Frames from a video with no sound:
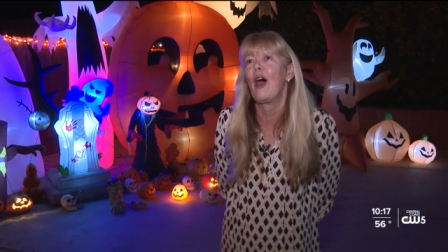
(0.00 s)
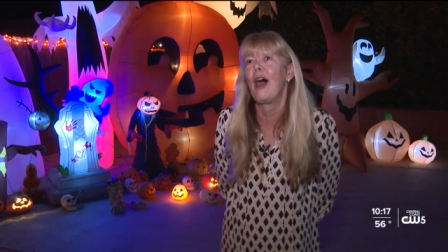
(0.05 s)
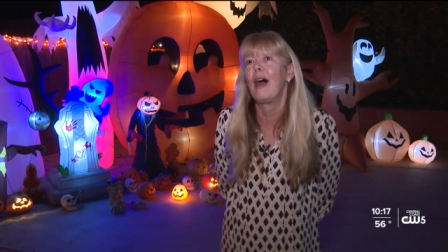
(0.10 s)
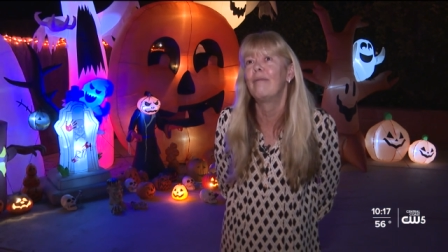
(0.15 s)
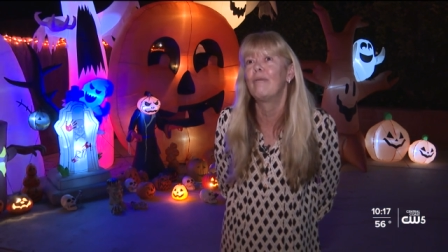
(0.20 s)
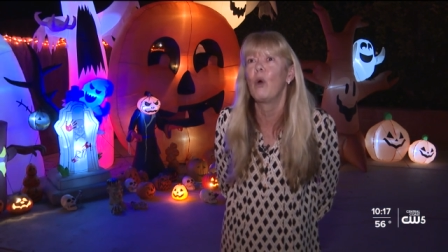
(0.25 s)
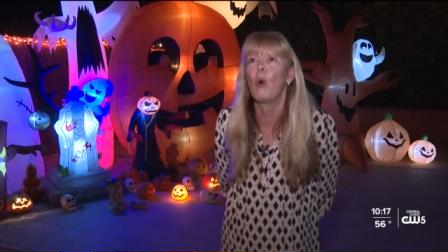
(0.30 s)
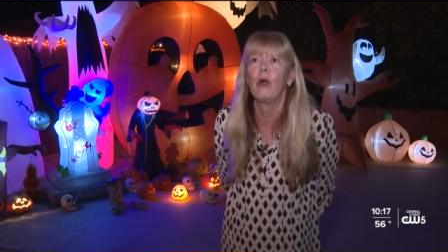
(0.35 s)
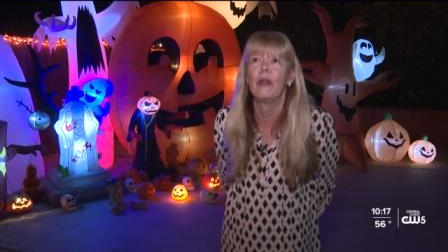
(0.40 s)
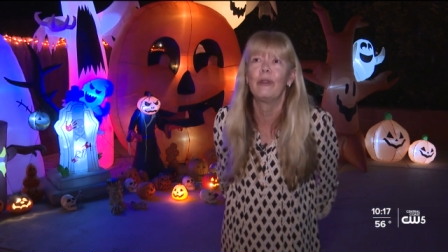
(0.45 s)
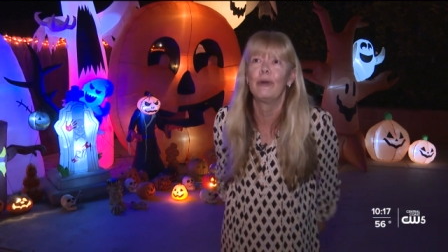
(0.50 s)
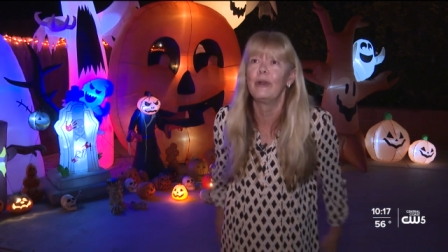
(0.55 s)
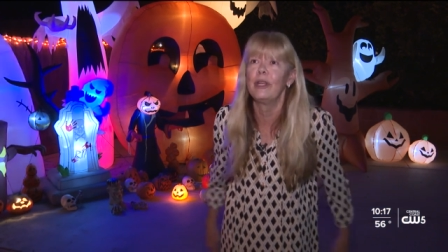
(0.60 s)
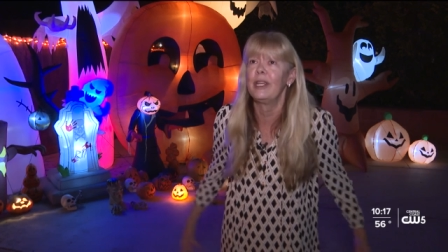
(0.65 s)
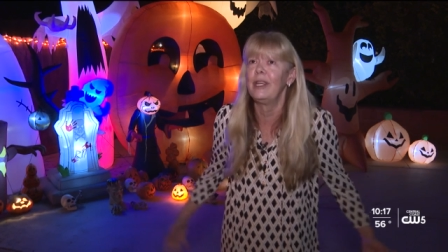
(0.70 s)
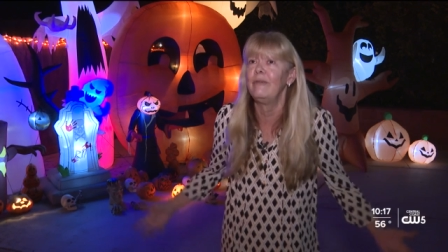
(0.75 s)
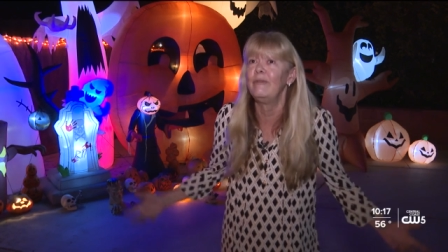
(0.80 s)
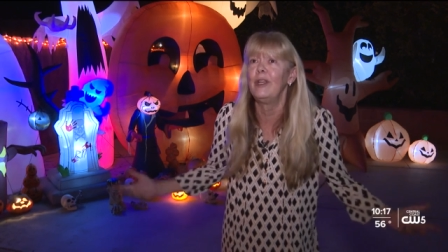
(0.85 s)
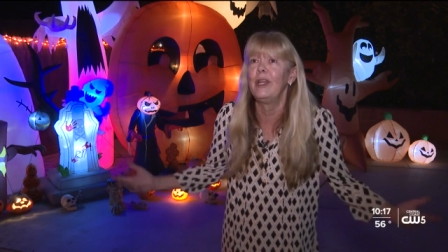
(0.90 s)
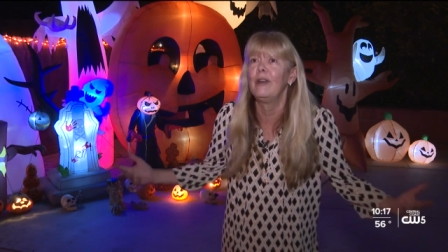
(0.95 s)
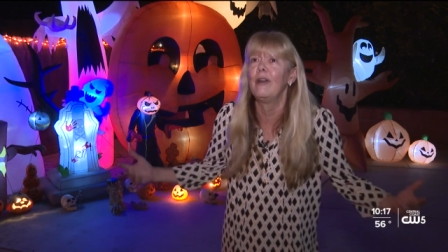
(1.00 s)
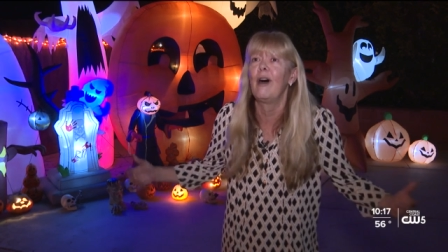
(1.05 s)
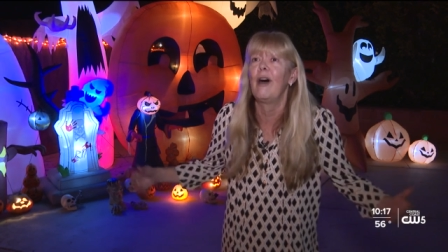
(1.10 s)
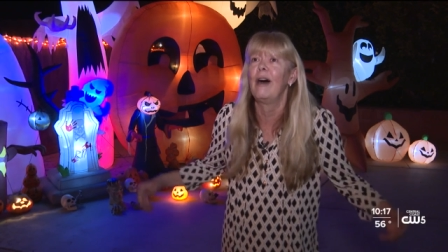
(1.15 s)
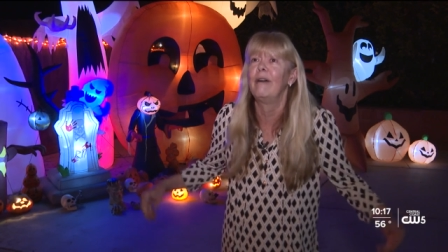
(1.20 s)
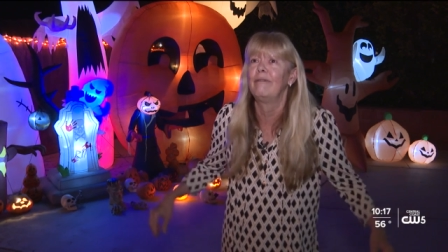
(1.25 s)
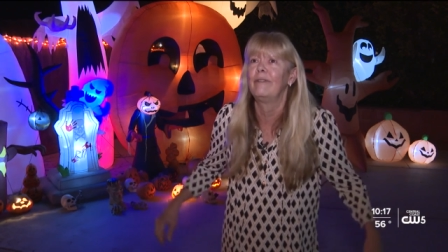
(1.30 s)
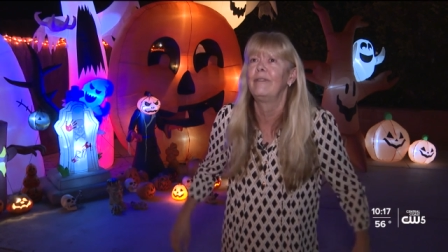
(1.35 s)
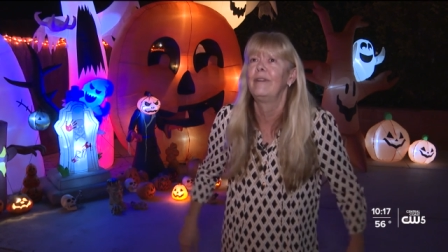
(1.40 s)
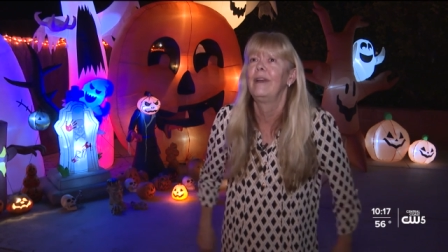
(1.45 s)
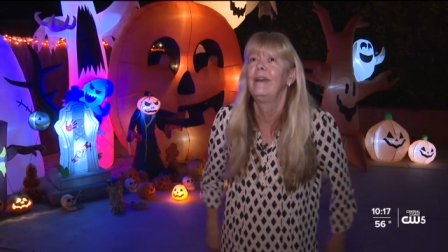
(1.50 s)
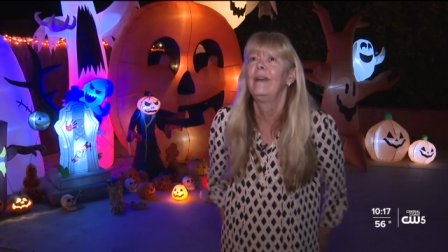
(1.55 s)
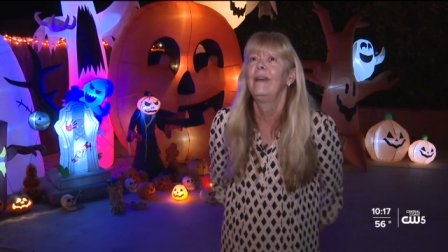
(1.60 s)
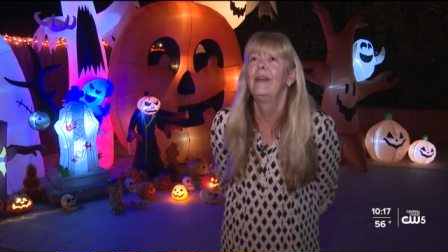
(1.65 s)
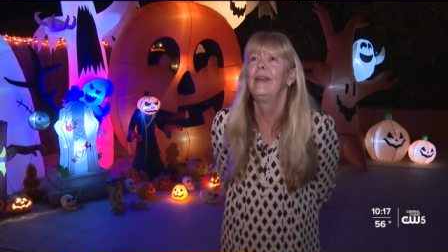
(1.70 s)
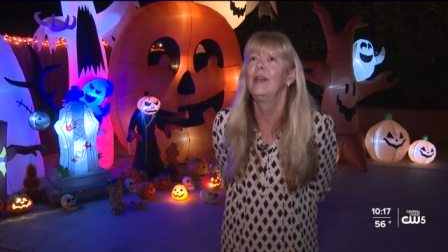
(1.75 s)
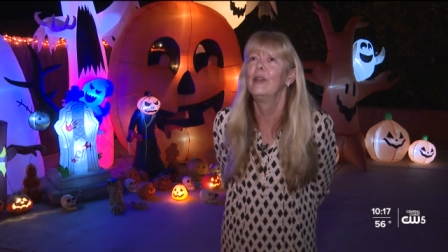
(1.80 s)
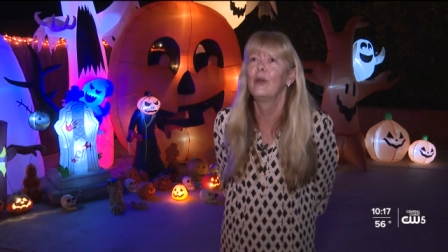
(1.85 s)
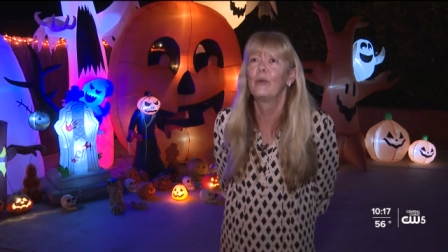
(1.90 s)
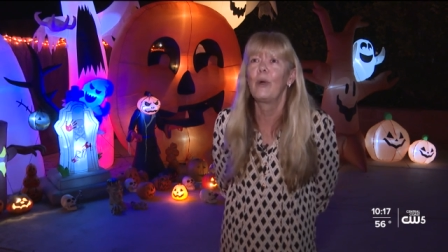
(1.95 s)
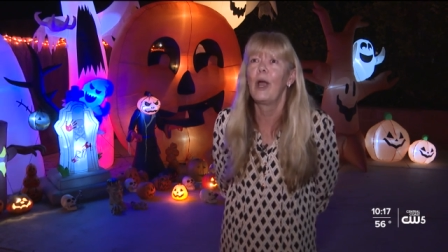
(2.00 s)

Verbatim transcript: off or their evening off in the